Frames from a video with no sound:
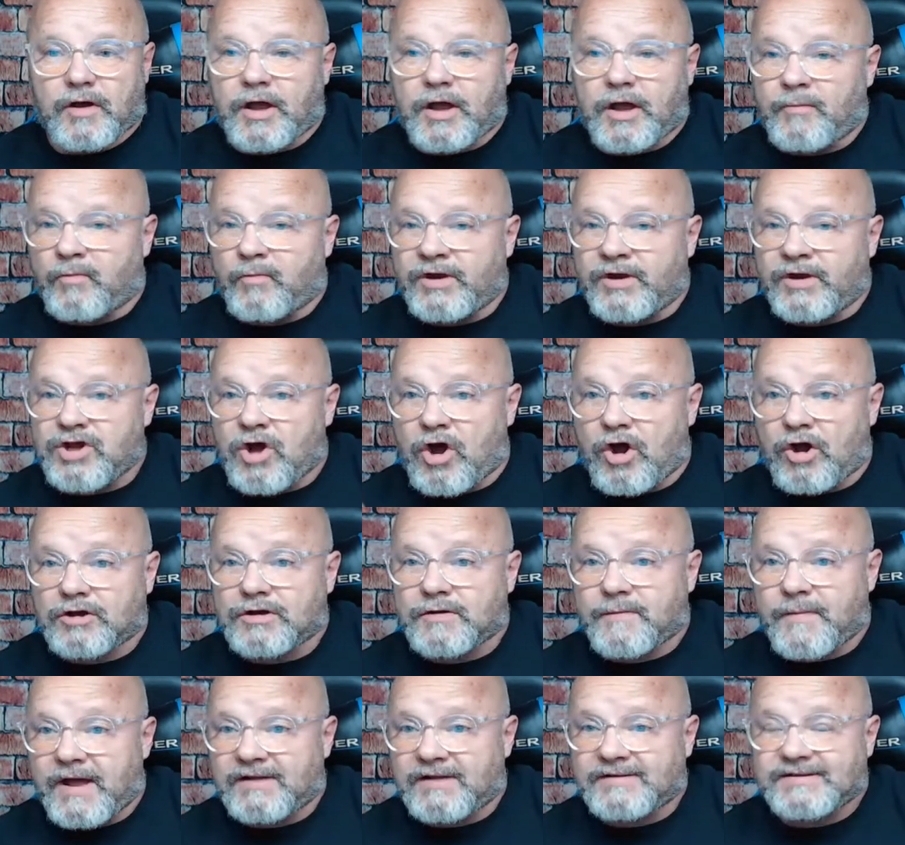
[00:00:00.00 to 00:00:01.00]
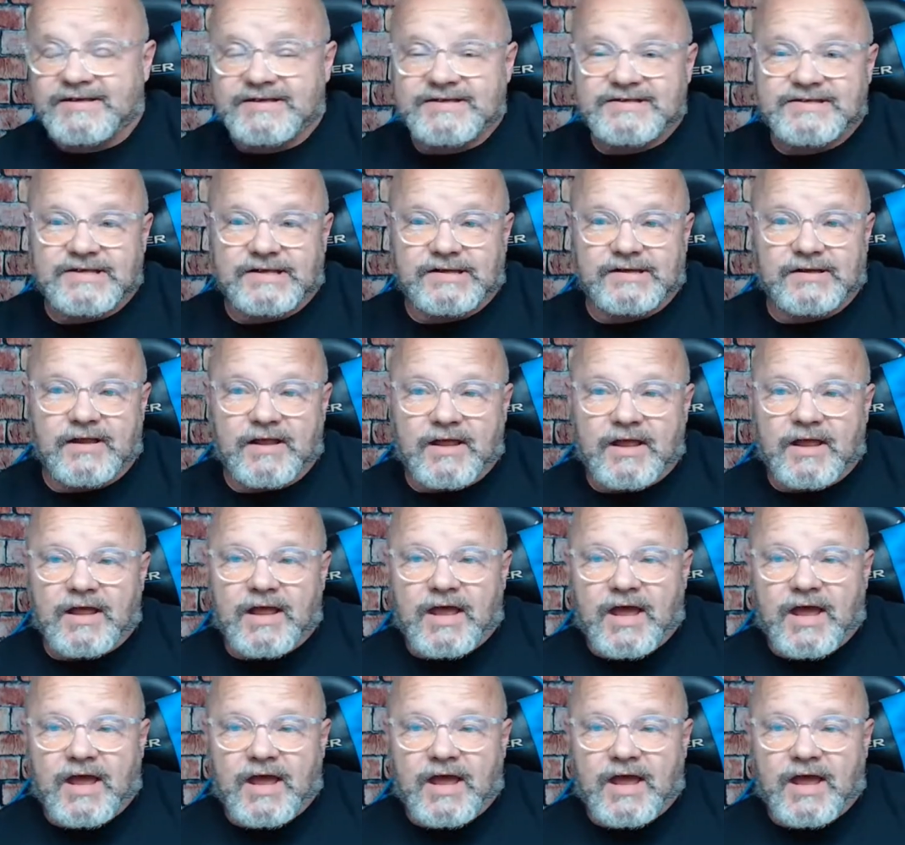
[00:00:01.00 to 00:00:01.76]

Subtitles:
and we talked about this, and